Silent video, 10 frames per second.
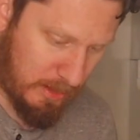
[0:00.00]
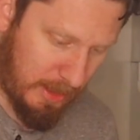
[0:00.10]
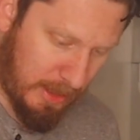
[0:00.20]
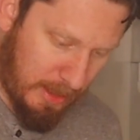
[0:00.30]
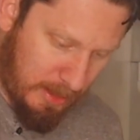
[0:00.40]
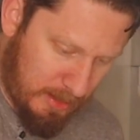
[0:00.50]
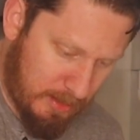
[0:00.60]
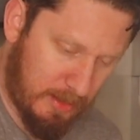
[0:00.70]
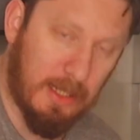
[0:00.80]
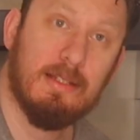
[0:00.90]
And
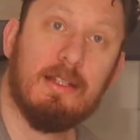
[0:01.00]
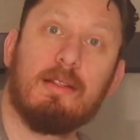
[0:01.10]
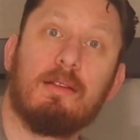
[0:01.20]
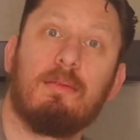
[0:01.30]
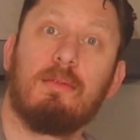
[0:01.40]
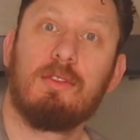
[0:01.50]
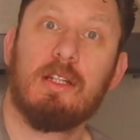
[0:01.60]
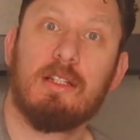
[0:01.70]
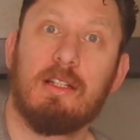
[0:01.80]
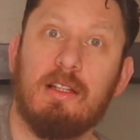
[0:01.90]
that's it.
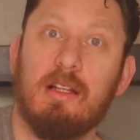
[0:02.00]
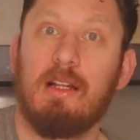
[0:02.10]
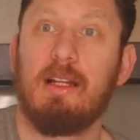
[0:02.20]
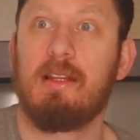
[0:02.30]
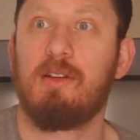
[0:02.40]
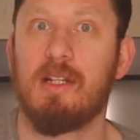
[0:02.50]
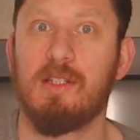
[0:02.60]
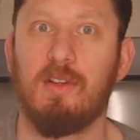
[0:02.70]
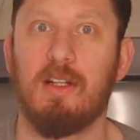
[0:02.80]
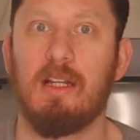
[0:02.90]
Just let it
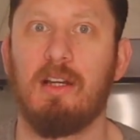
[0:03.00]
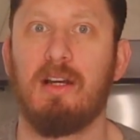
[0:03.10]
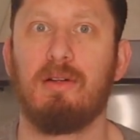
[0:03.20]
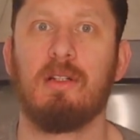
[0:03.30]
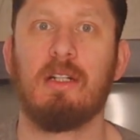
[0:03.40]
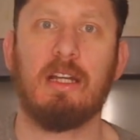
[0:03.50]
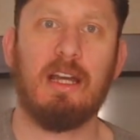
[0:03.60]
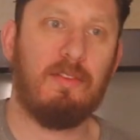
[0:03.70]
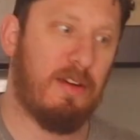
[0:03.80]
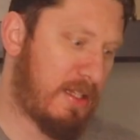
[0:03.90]
rest for another hour.
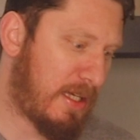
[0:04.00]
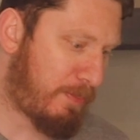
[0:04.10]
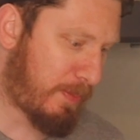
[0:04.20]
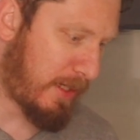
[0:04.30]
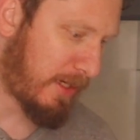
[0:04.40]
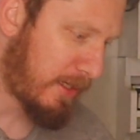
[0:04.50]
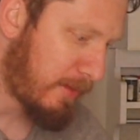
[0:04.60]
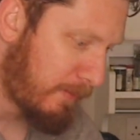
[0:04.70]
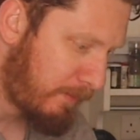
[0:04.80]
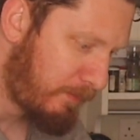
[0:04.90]
Cover it up
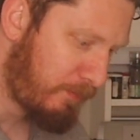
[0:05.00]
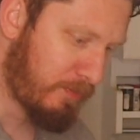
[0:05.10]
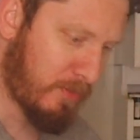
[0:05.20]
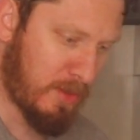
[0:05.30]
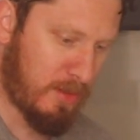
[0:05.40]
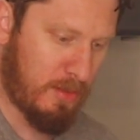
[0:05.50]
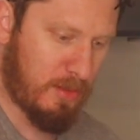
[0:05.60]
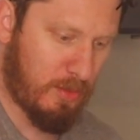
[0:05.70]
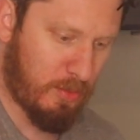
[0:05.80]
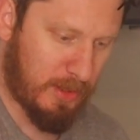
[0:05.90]
again.
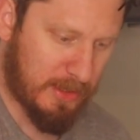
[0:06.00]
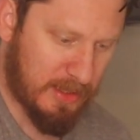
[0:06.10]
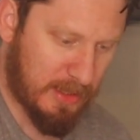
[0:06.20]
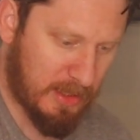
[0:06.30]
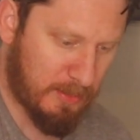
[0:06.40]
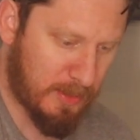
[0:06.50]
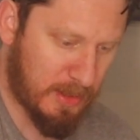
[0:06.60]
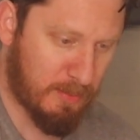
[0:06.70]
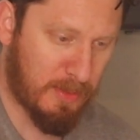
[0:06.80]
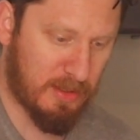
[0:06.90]
We get another
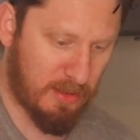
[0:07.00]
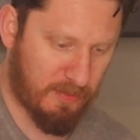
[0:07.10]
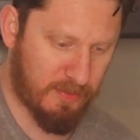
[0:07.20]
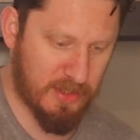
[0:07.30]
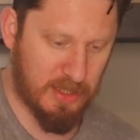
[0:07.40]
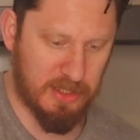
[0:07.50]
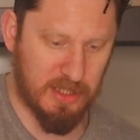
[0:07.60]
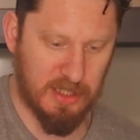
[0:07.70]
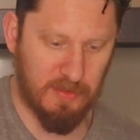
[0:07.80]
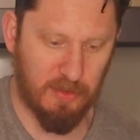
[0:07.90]
bit of stretch
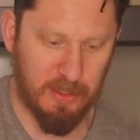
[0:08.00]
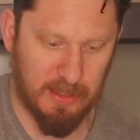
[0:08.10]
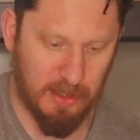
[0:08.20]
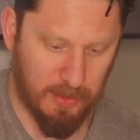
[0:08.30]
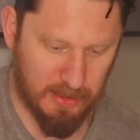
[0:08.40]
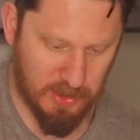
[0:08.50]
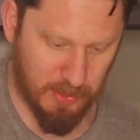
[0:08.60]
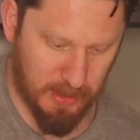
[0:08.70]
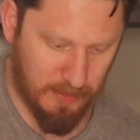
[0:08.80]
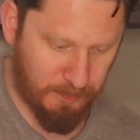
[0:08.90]
and seal for the other one as
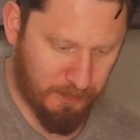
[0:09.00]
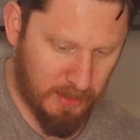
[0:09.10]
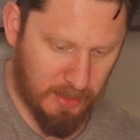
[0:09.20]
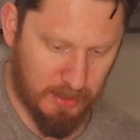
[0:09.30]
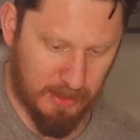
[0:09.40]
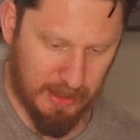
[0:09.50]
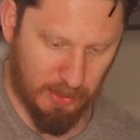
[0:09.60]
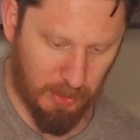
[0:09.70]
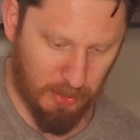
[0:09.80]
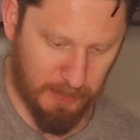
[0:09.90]
well. And
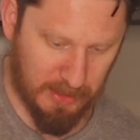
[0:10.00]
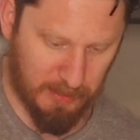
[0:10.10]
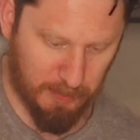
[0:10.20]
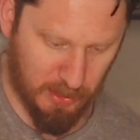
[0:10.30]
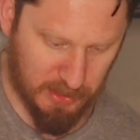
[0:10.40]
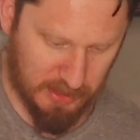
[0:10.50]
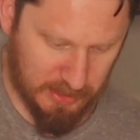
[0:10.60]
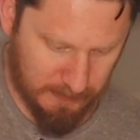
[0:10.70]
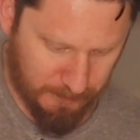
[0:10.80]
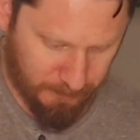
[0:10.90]
we repeat the
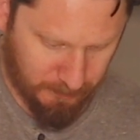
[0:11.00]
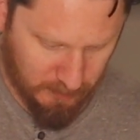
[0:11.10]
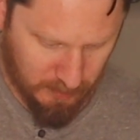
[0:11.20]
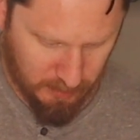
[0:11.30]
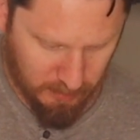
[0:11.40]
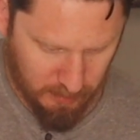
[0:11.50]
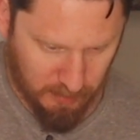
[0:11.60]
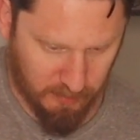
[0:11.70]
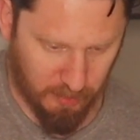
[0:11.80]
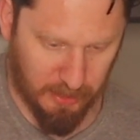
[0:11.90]
process
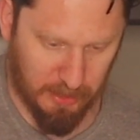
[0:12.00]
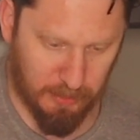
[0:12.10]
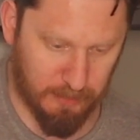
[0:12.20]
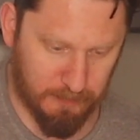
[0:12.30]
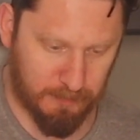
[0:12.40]
for an hour.